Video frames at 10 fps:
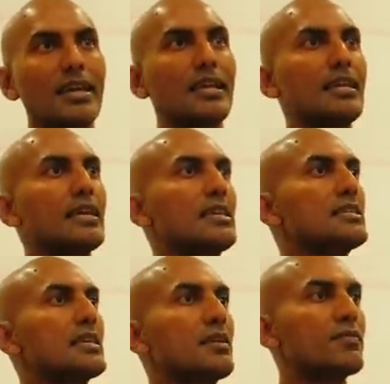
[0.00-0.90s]
It
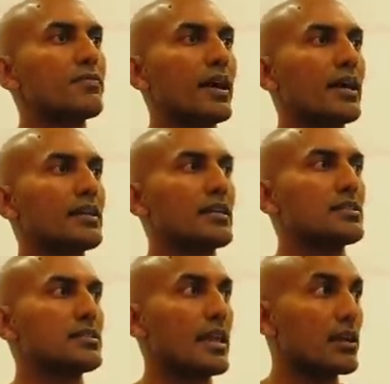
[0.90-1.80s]
is in fact a
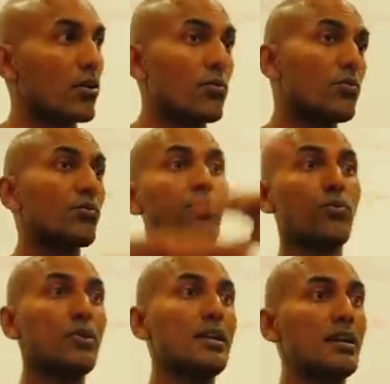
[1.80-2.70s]
state of
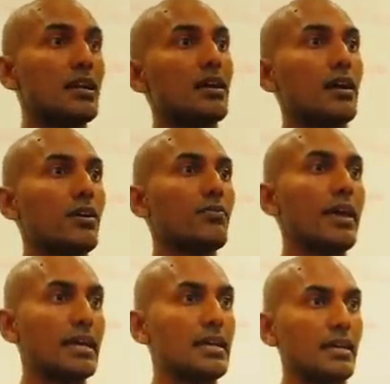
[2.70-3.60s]
full
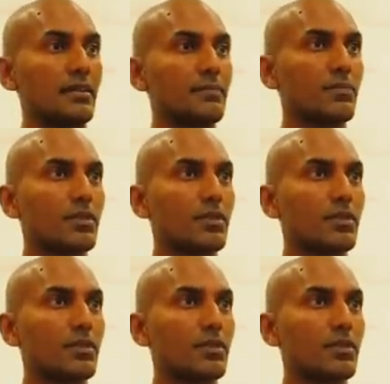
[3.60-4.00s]
awakening,